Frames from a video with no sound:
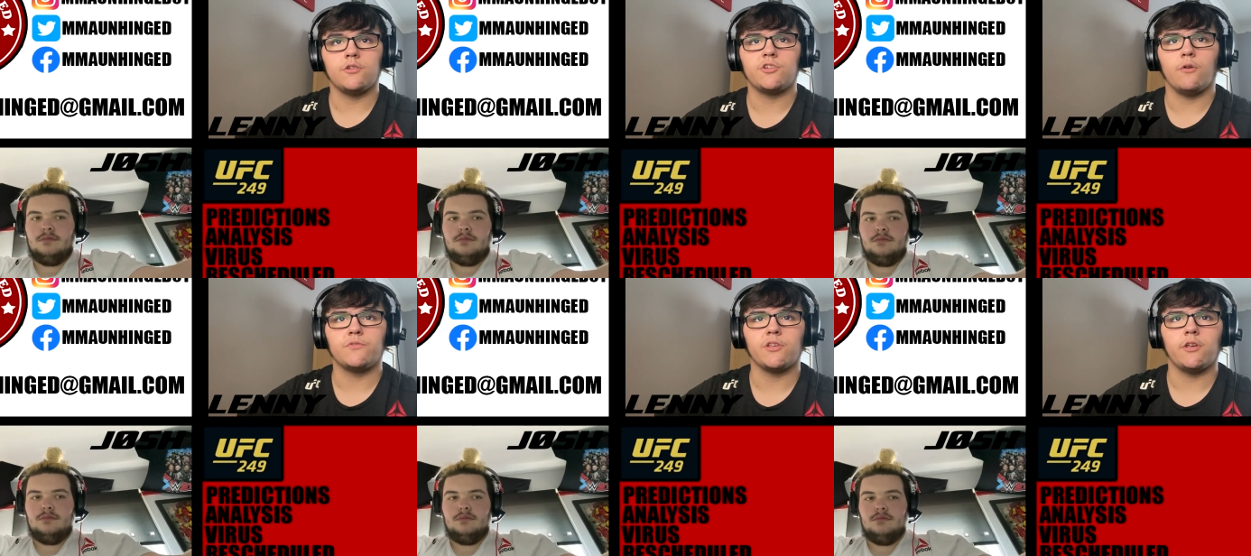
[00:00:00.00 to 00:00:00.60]
Speaker 1: She
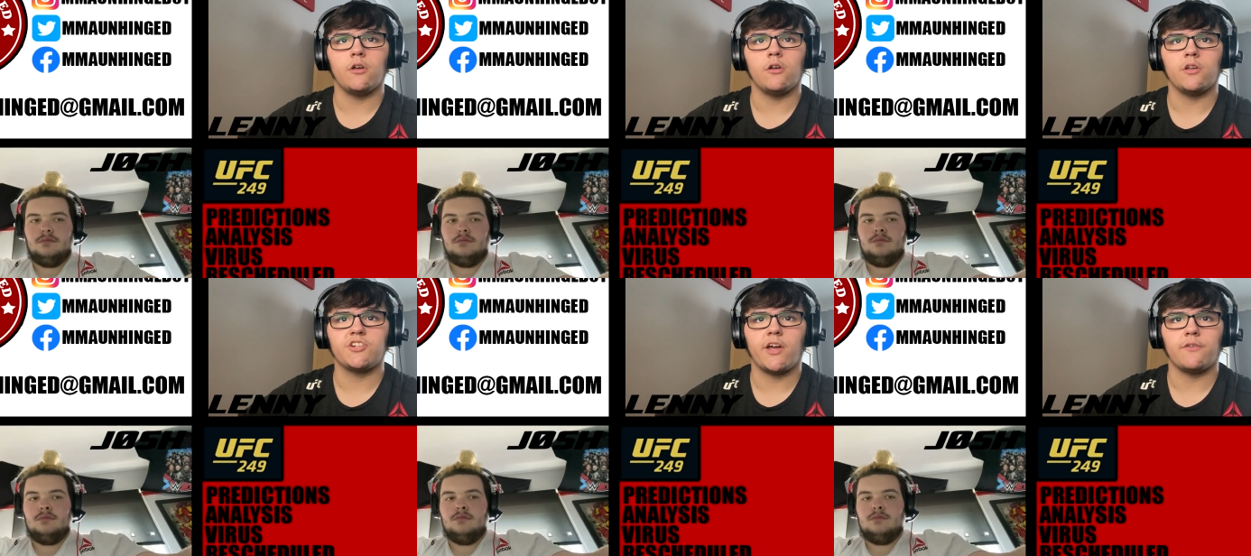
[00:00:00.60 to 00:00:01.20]
had a
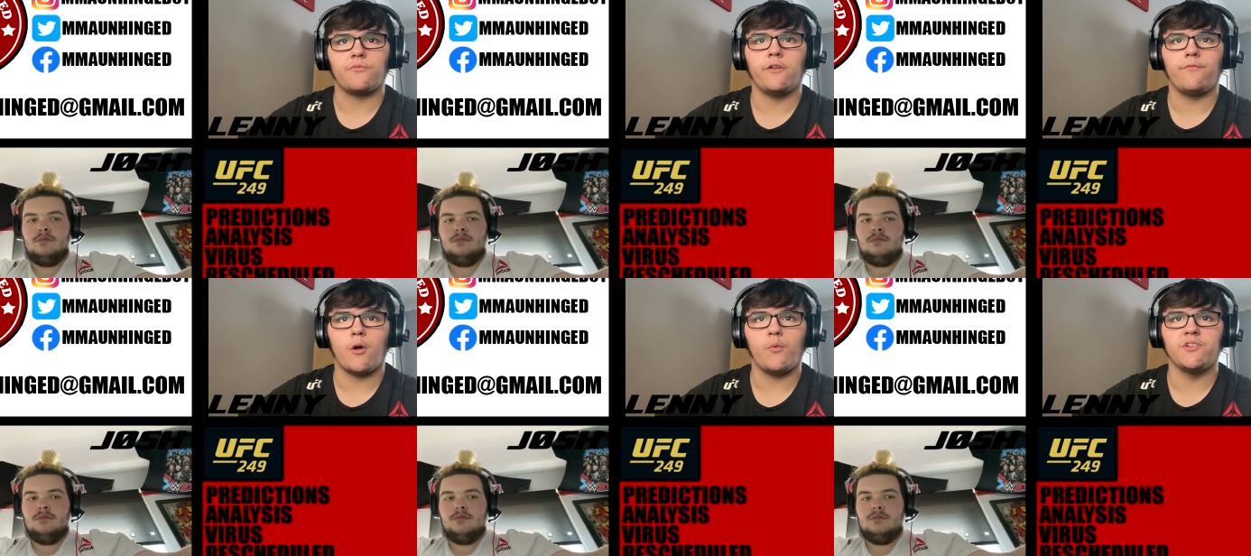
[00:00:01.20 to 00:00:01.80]

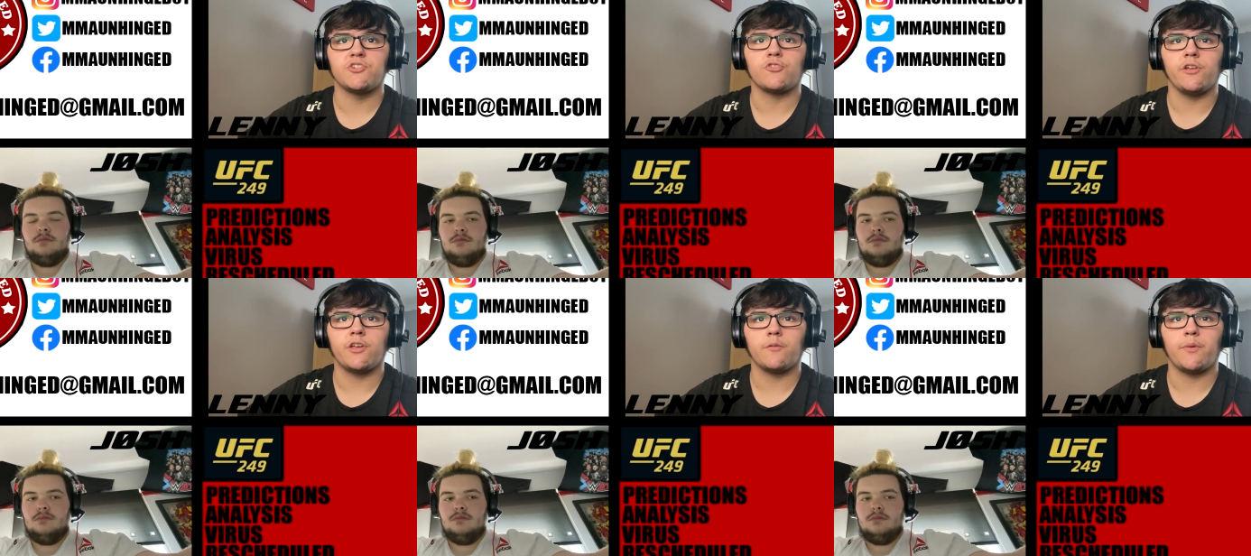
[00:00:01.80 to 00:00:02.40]
3-fight win
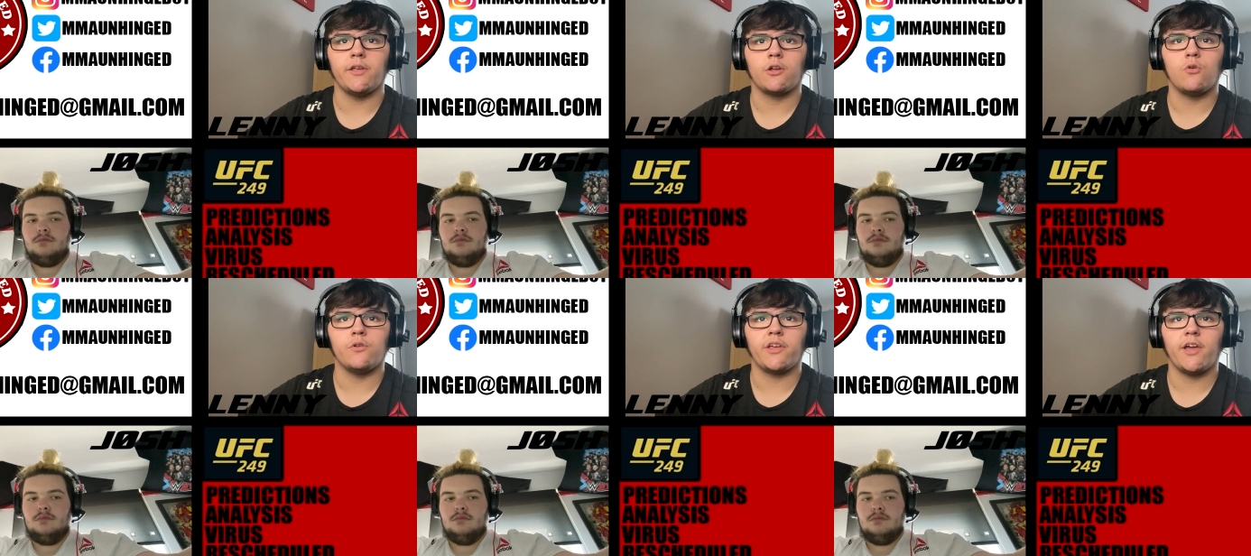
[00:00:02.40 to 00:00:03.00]
streak, beating
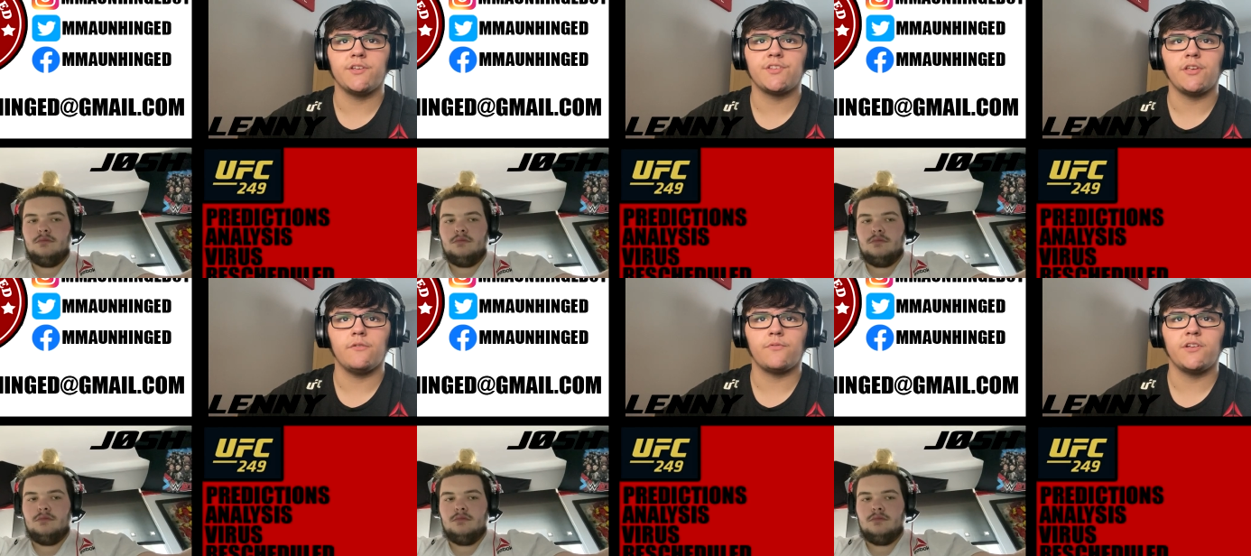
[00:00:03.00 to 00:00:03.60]
Courtney
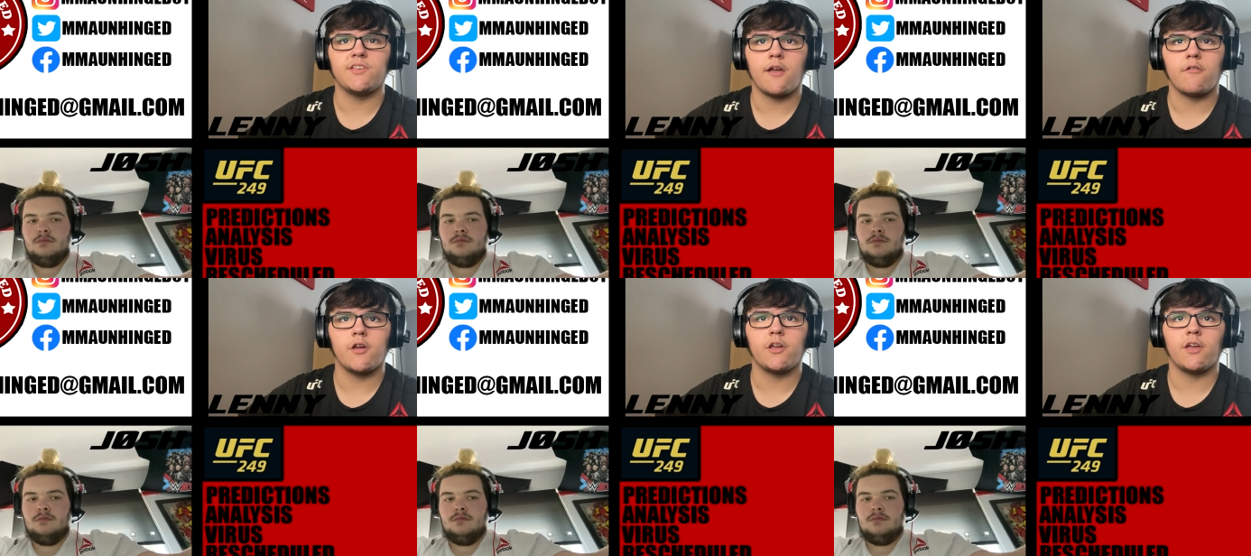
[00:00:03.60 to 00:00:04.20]
Casey, Felice
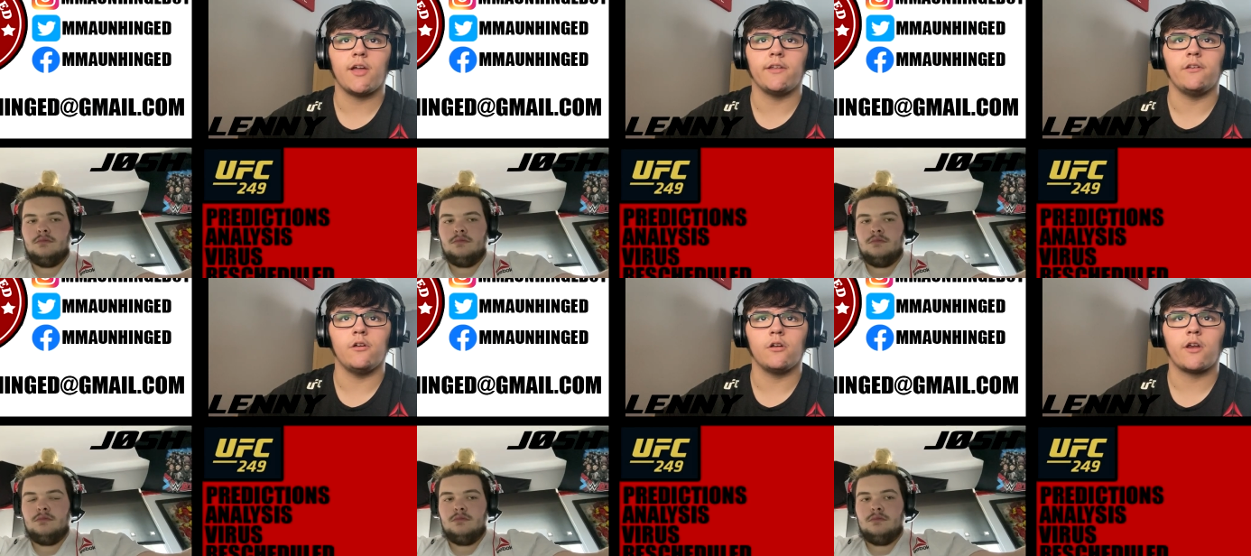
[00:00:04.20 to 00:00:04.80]
Herrig,
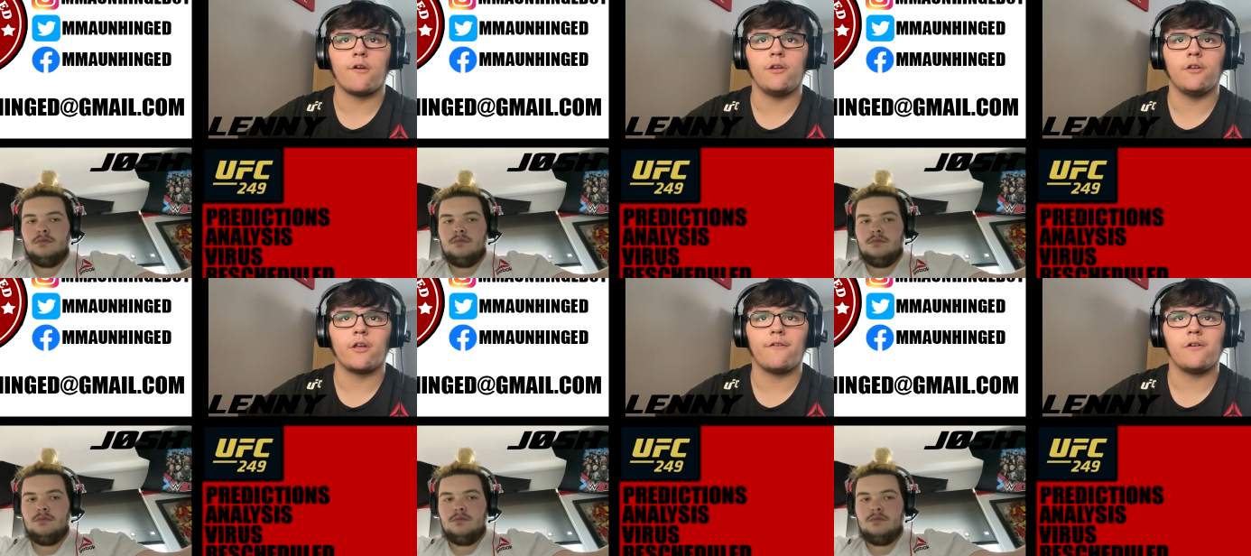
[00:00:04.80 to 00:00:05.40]
and
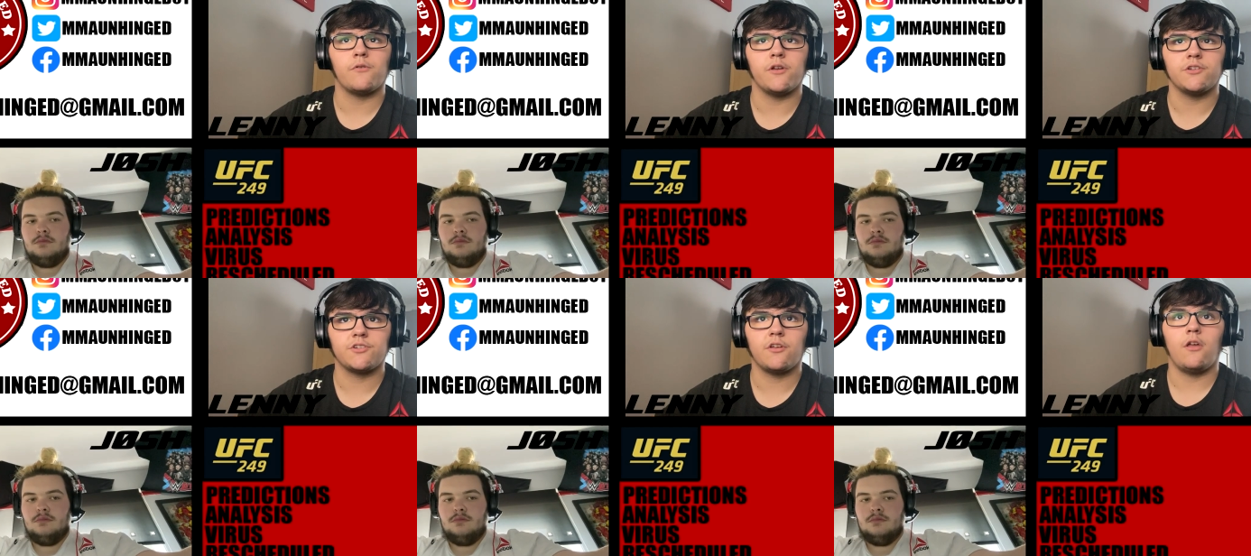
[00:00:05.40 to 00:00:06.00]
Karolina
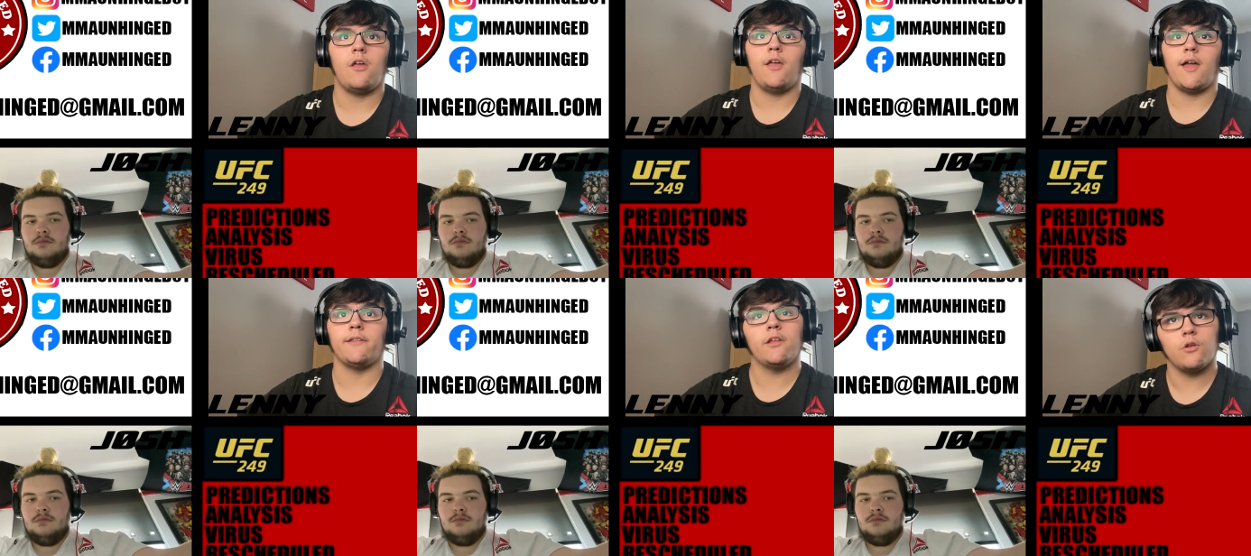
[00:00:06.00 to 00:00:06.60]
Kowalkiewicz,
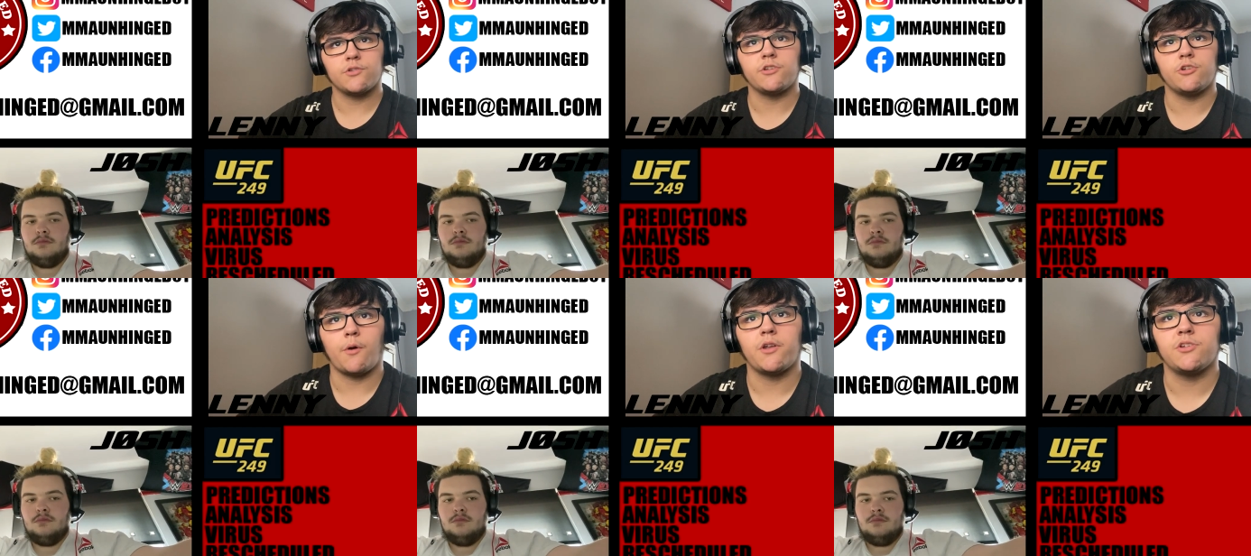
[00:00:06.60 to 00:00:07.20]
and then lost to
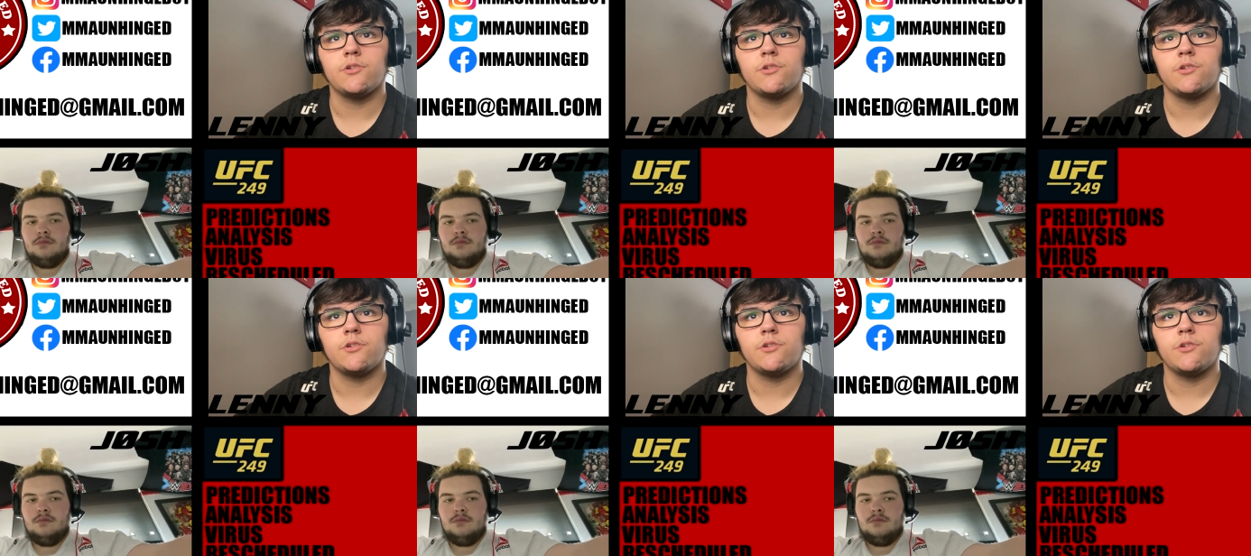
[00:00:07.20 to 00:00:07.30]
Joanna